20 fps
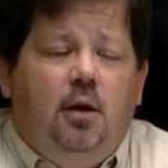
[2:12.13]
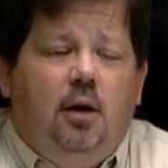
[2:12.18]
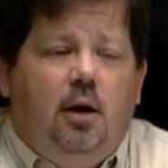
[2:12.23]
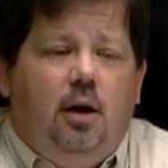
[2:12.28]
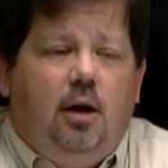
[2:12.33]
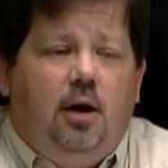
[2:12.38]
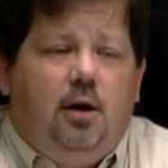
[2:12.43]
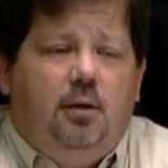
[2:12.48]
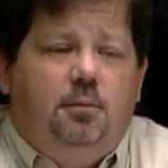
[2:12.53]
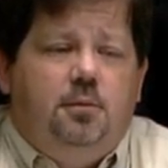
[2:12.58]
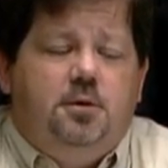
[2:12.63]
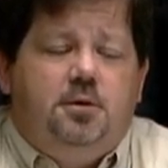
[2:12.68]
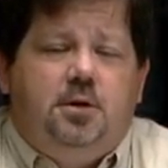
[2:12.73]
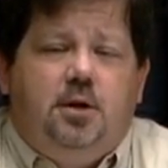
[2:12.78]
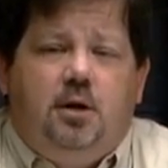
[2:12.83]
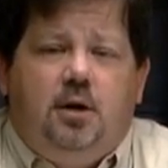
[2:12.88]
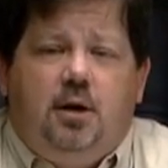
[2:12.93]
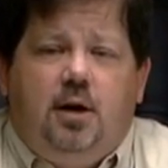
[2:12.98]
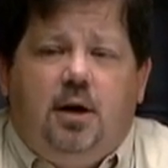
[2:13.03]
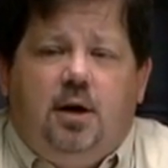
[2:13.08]
Uh, the
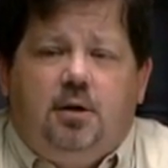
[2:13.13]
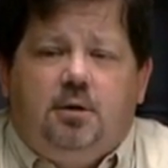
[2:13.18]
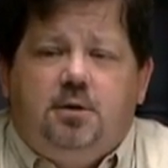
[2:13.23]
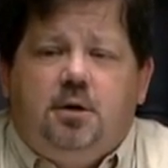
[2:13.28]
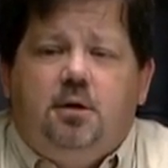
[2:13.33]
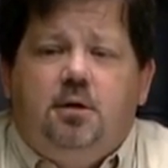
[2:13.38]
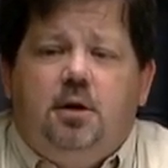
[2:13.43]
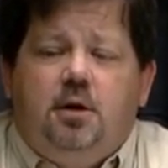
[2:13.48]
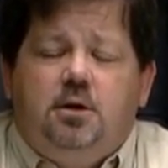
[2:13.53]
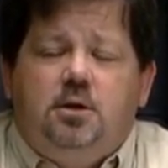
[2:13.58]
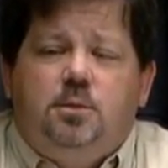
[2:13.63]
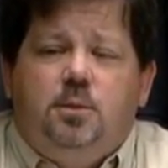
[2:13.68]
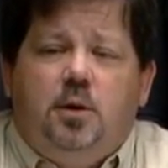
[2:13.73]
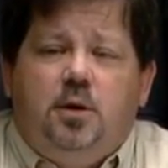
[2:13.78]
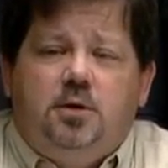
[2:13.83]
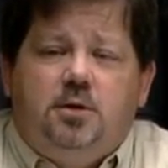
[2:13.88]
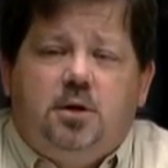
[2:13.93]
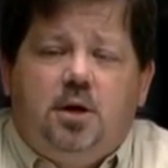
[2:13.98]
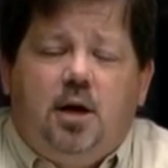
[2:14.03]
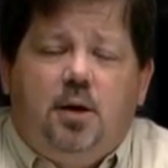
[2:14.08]
city council then
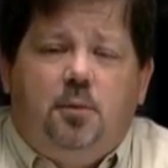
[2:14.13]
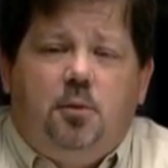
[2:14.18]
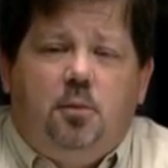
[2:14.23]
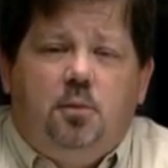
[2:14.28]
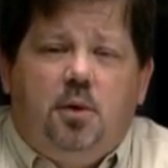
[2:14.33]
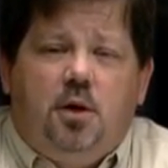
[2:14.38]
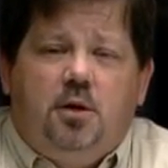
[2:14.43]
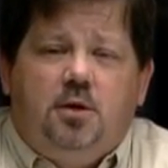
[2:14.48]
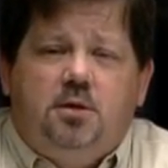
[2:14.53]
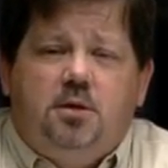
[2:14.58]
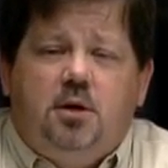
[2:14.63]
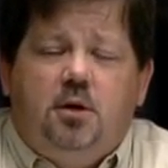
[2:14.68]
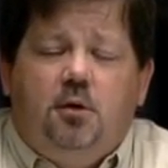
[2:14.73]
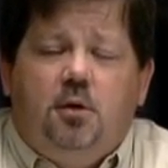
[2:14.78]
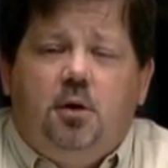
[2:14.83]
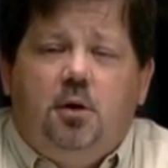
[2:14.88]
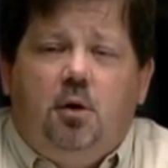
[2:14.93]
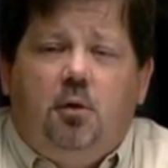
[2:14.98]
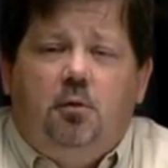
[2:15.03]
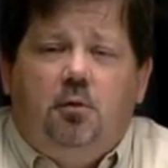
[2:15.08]
spends a couple months
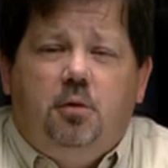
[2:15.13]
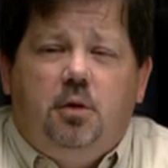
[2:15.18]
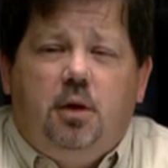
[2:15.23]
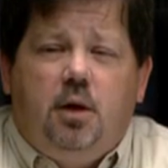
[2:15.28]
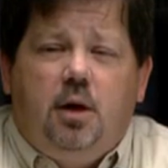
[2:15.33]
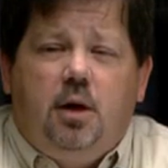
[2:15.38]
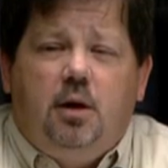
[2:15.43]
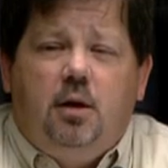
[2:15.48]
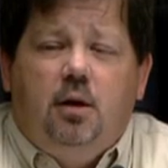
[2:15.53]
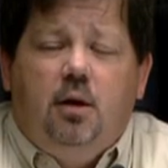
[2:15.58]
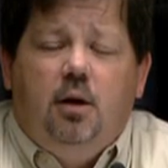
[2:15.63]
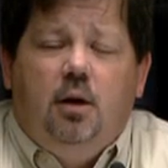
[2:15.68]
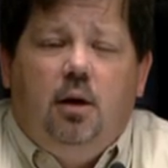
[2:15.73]
going over that